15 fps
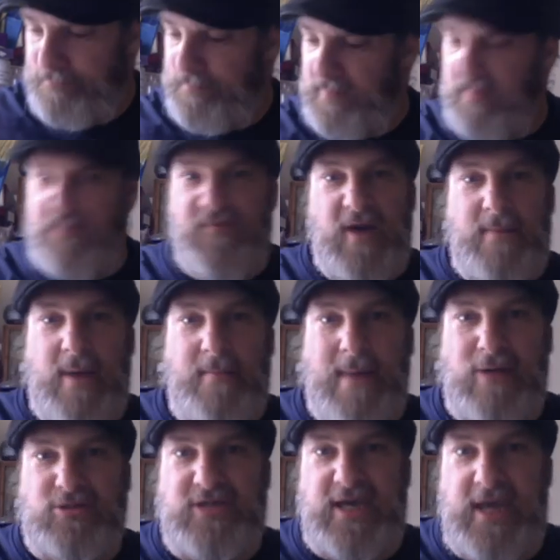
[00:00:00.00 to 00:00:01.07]
You can find my
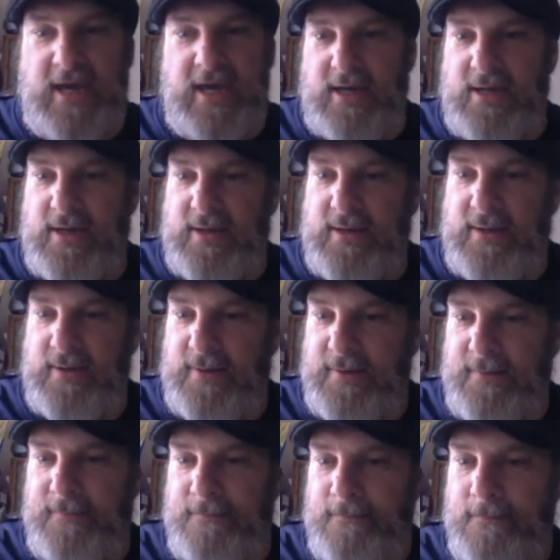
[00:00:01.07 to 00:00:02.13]
mousey here,
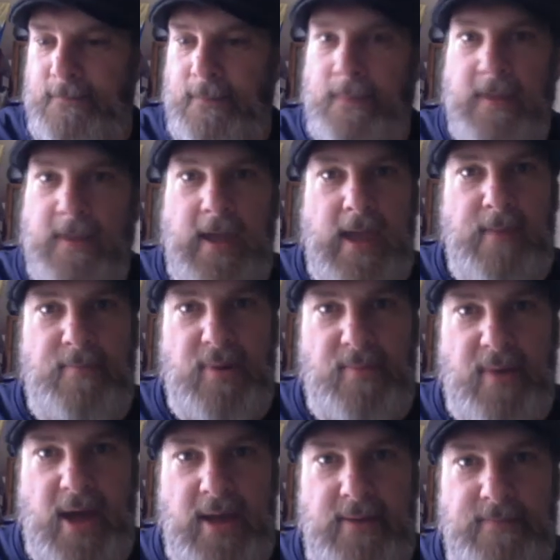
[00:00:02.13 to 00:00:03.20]
and bye-bye.